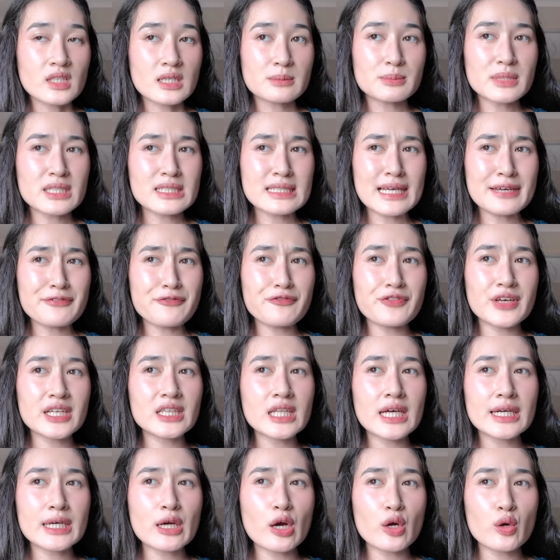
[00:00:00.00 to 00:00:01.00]
because I feel
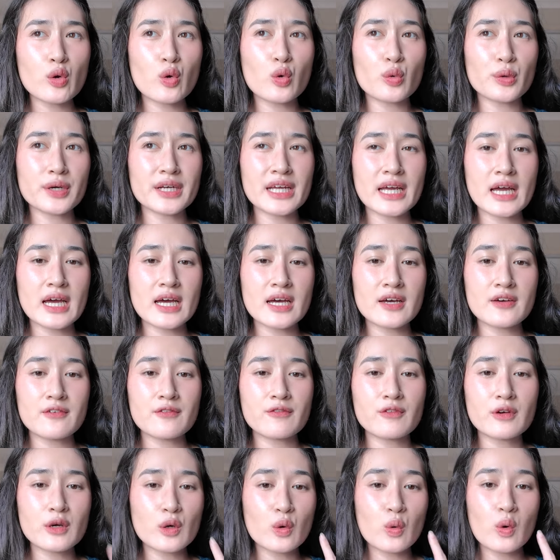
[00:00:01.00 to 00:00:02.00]
like I already
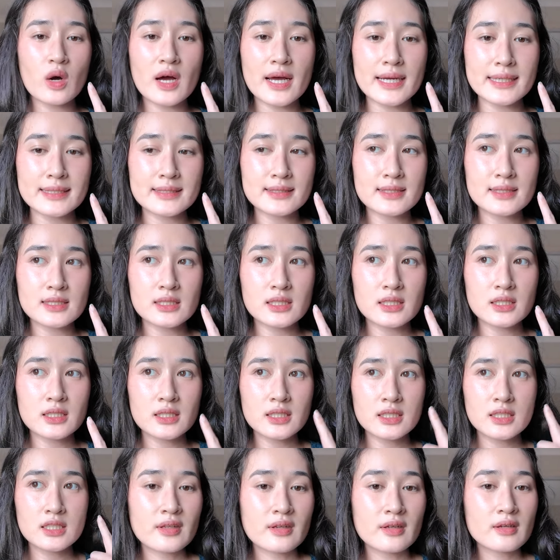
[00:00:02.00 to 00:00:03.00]
have quite,
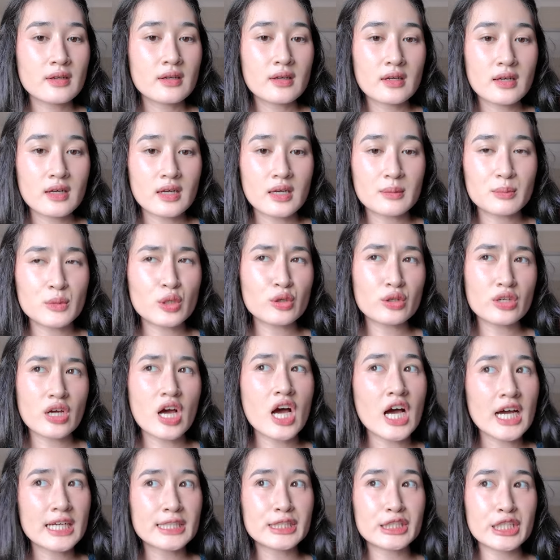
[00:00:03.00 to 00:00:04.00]
not
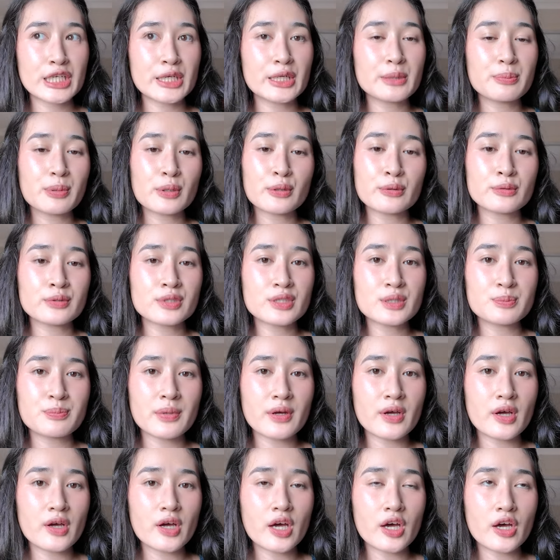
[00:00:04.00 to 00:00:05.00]
high cheekbones,
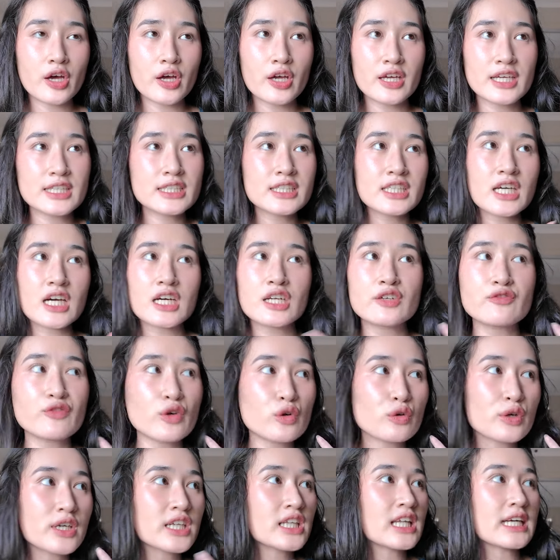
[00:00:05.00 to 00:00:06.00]
but it's kind of
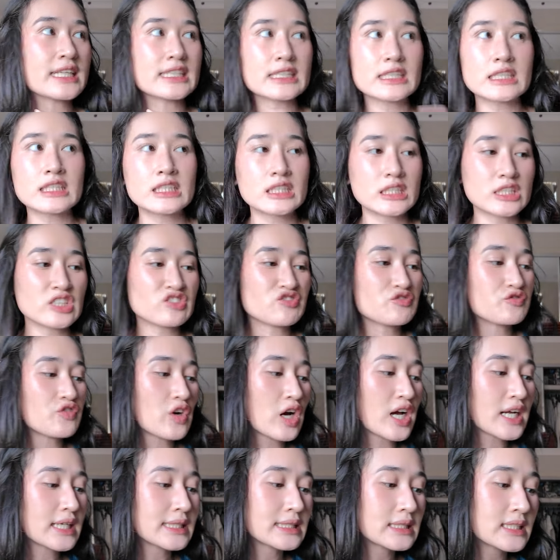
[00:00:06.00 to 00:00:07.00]
already like
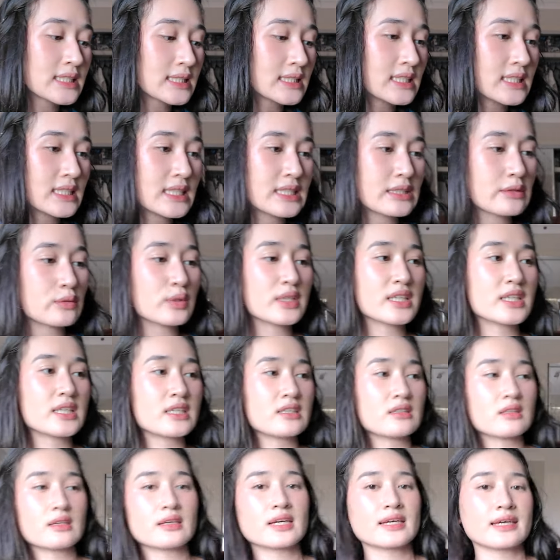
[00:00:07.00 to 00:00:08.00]
defined in a
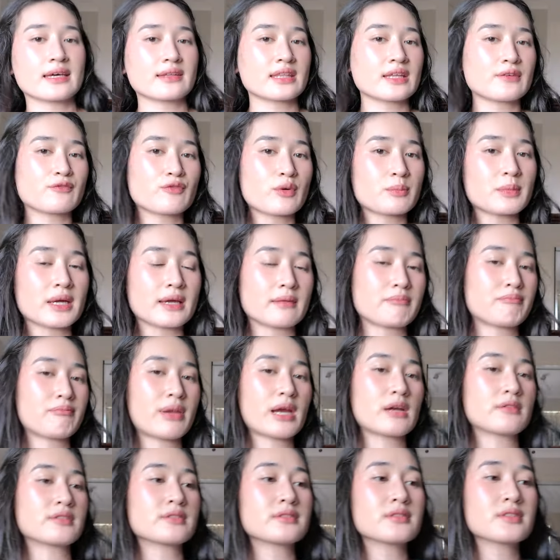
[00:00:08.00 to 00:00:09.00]
way. Like, I get that from my
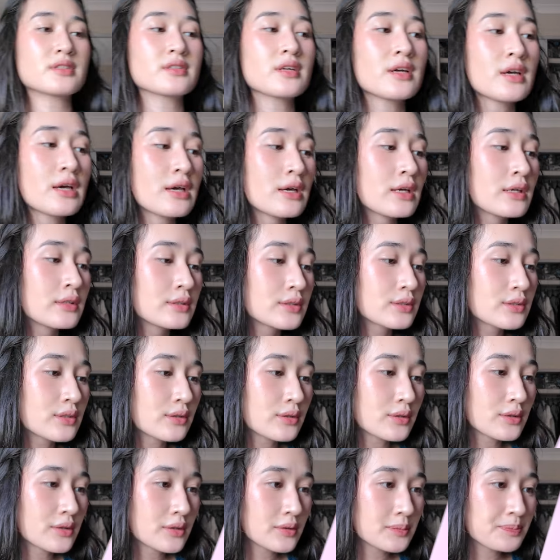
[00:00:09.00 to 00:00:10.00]
parents.
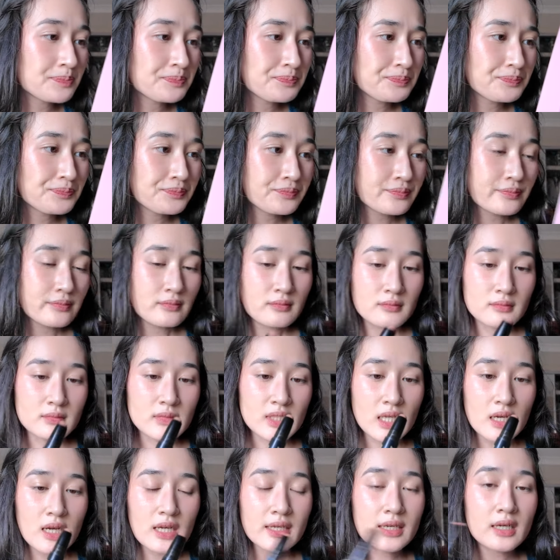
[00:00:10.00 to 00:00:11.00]
So
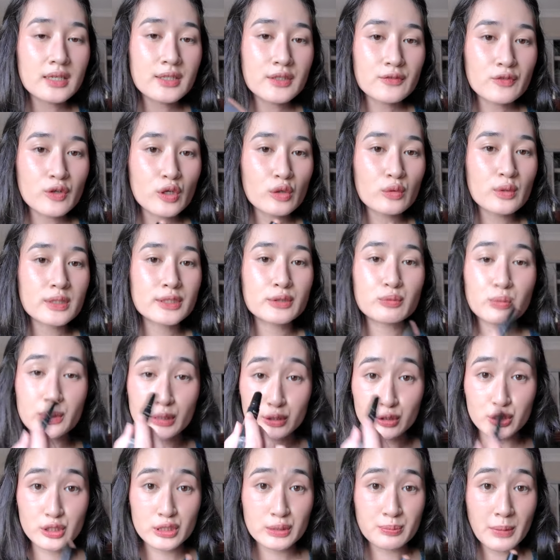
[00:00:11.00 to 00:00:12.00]
I kind of go in
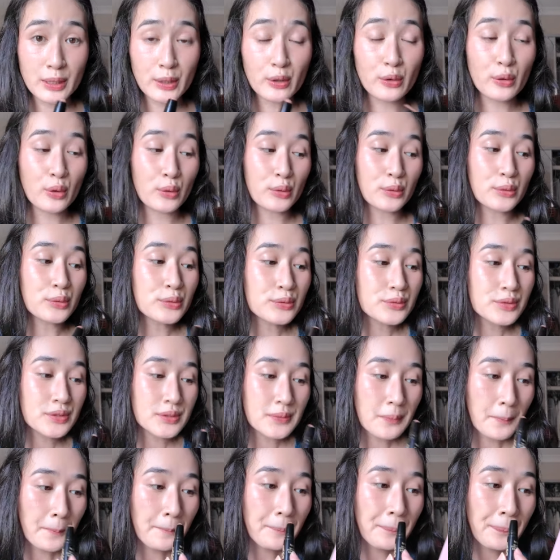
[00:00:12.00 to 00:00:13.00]
with just my
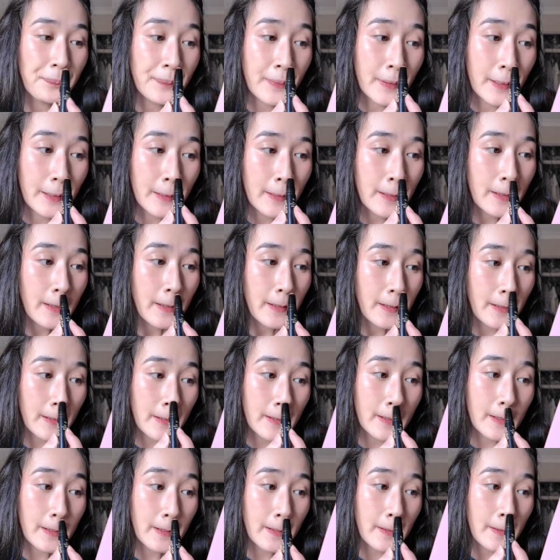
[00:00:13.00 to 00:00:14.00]
nose
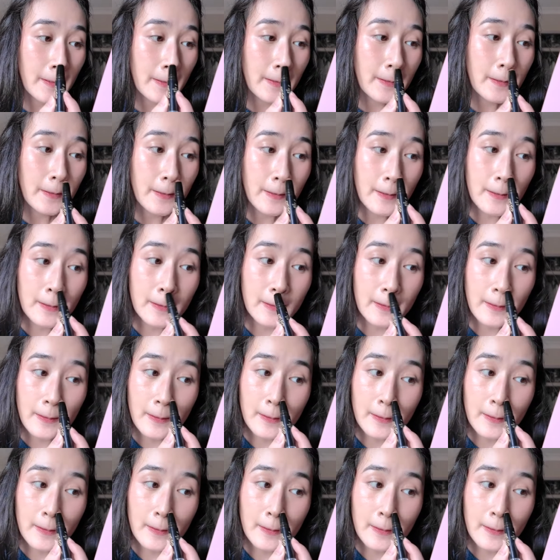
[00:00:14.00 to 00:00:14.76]
and